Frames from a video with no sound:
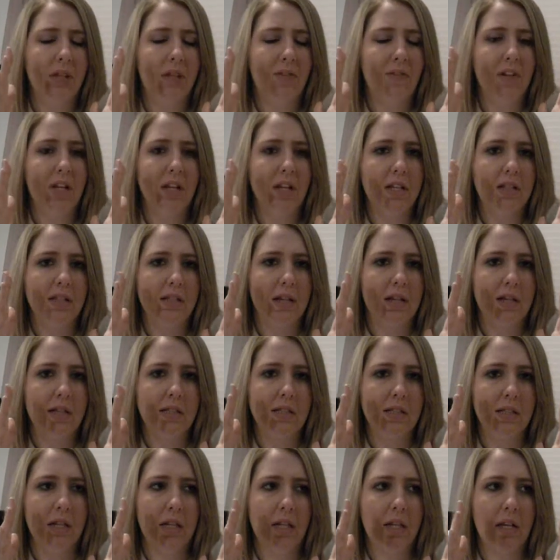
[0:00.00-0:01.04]
DVDs that
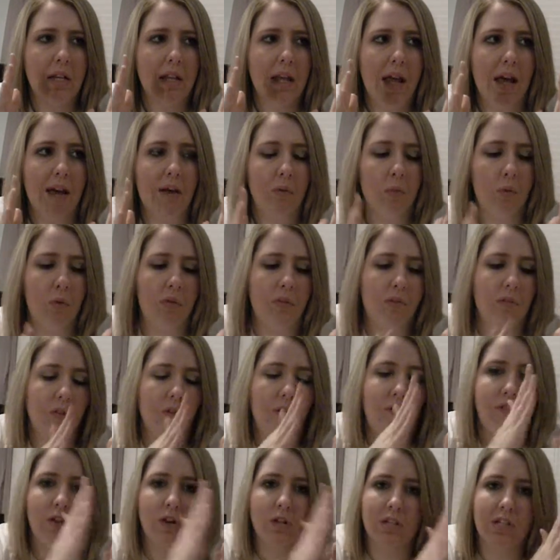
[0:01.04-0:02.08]
I've seen. They have one
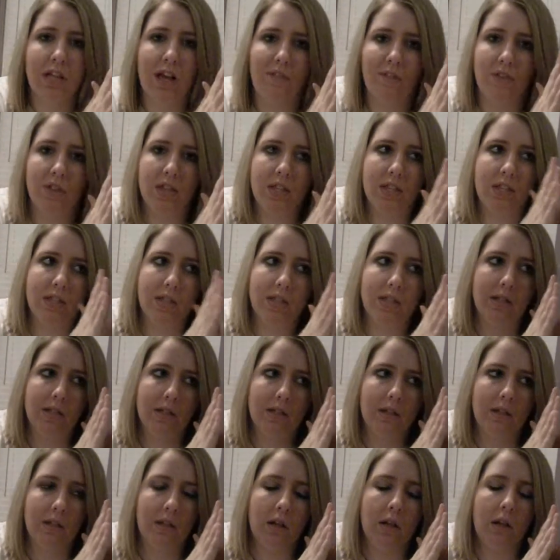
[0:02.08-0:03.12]
for the first half of the
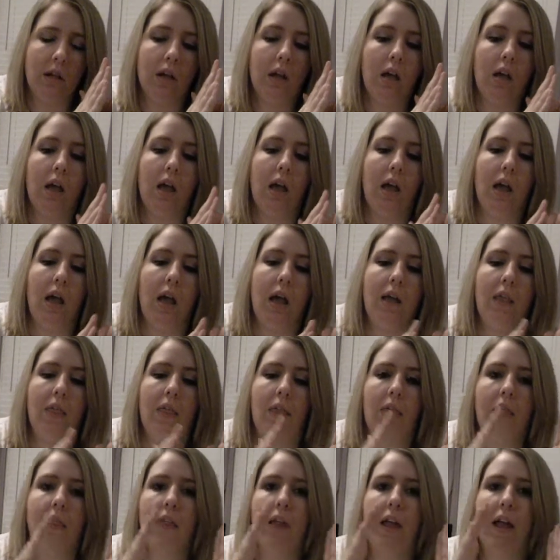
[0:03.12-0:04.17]
season,
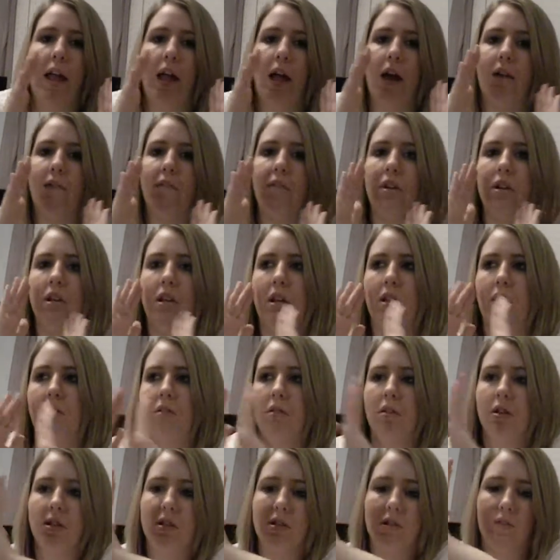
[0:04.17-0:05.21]
and then they have
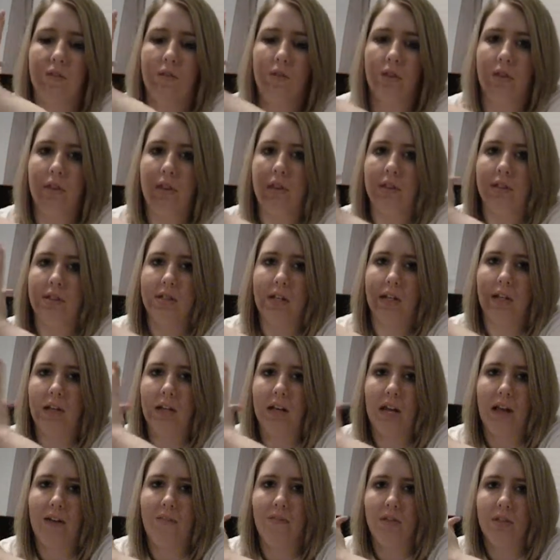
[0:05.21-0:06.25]
another disc for the
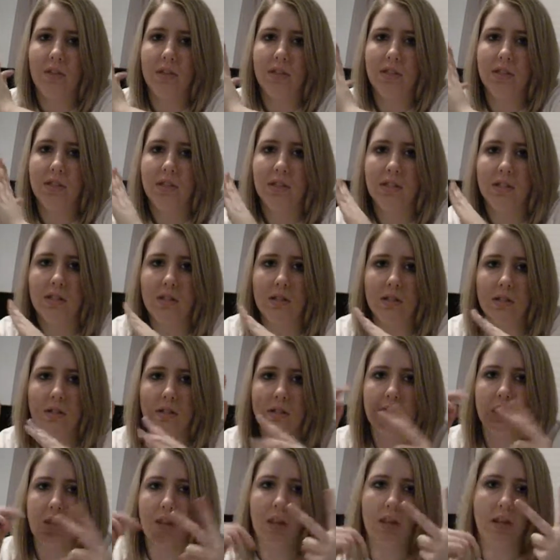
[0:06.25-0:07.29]
second half of the
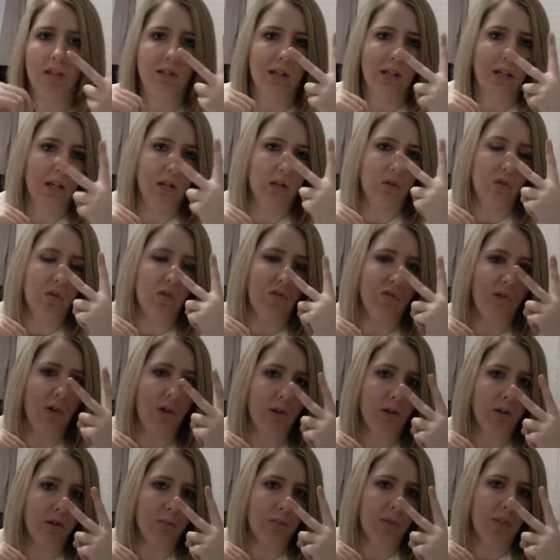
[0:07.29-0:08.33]
season, so that it's like a
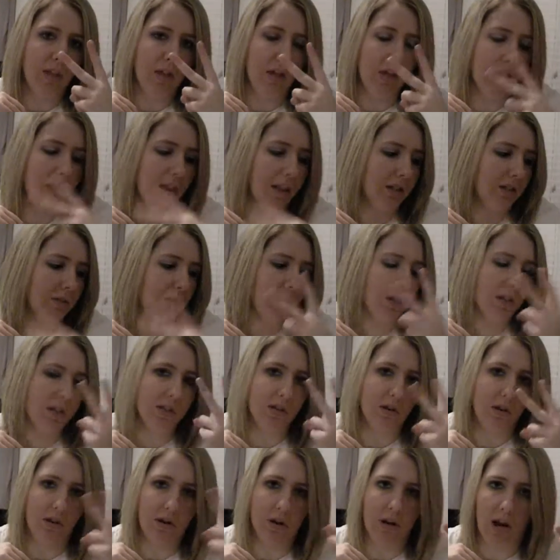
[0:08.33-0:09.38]
2-volume thing. That's when they
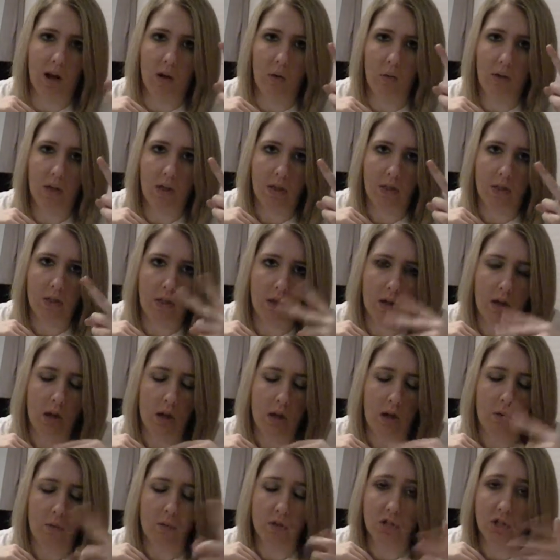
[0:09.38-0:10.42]
started out with,
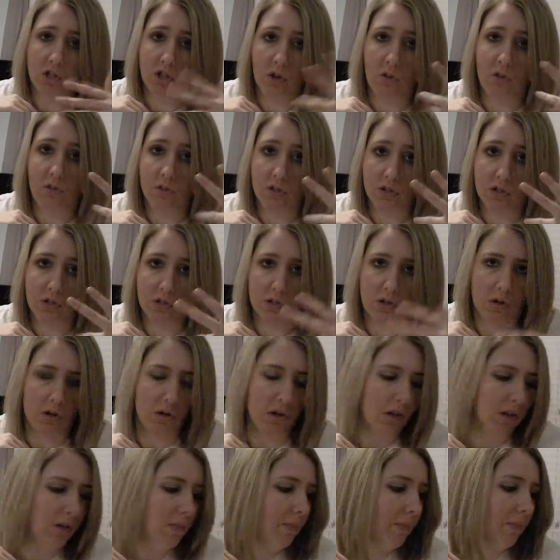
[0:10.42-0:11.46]
when the show first
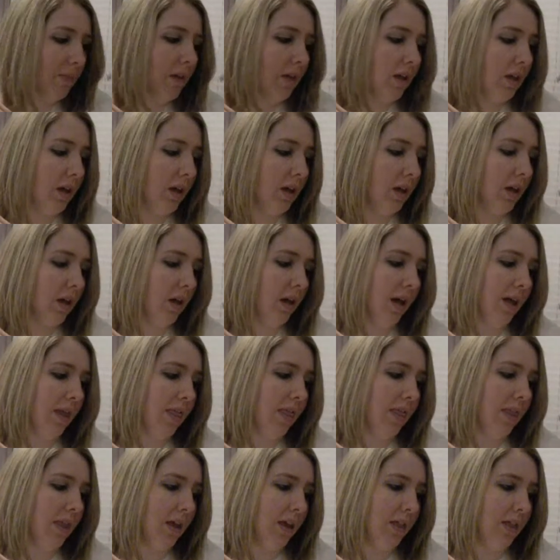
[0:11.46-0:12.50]
started.
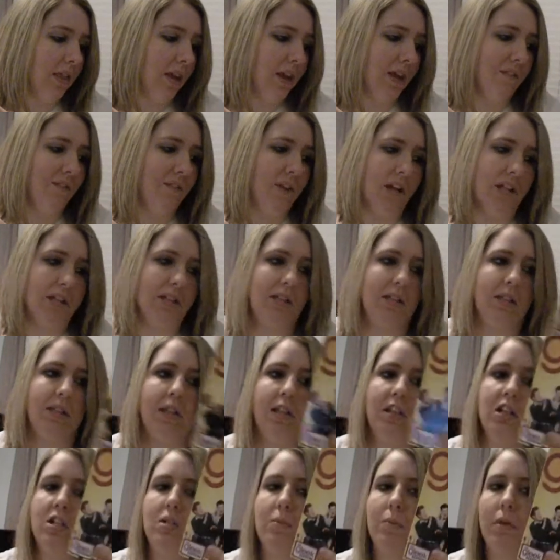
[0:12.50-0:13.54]
And then they advanced it
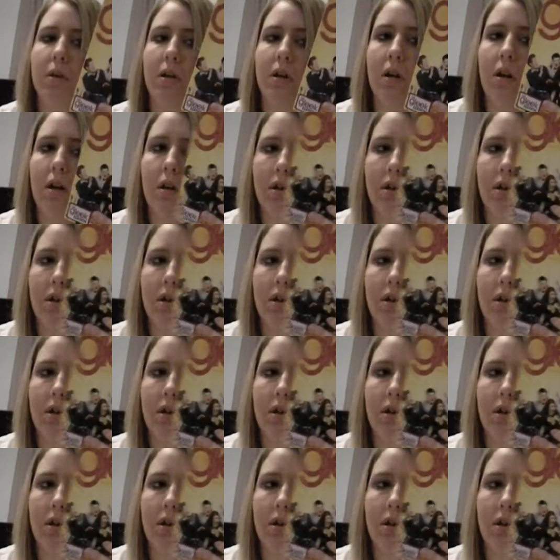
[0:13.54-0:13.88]
and they just put